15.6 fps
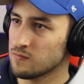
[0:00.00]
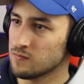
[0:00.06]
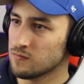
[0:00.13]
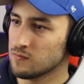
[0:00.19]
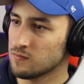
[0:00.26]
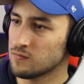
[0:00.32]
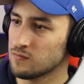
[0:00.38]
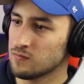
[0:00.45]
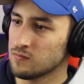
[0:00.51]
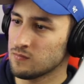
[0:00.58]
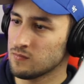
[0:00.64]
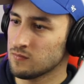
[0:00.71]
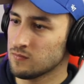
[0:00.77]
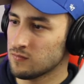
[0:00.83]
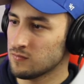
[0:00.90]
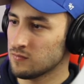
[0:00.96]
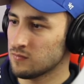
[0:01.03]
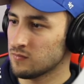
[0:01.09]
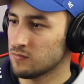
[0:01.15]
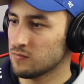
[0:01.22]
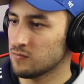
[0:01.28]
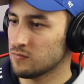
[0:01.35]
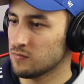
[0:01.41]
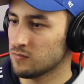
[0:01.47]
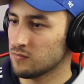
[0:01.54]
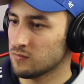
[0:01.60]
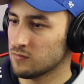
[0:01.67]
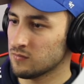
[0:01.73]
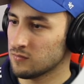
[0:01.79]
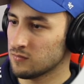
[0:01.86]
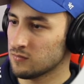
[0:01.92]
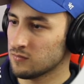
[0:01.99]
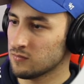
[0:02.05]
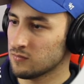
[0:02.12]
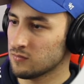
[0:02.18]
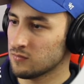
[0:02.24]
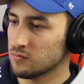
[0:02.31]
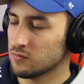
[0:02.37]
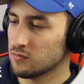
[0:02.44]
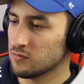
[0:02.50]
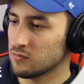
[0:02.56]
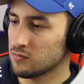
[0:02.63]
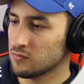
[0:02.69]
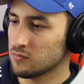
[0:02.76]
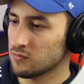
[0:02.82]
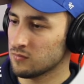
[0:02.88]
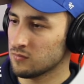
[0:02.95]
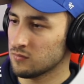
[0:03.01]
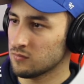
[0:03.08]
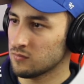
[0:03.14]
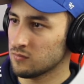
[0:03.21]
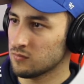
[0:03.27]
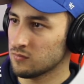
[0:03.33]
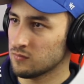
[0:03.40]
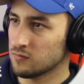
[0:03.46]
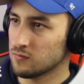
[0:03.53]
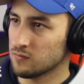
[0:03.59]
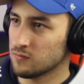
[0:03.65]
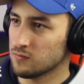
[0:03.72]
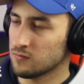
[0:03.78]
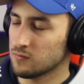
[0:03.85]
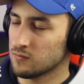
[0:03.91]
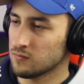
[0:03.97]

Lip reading: (silent)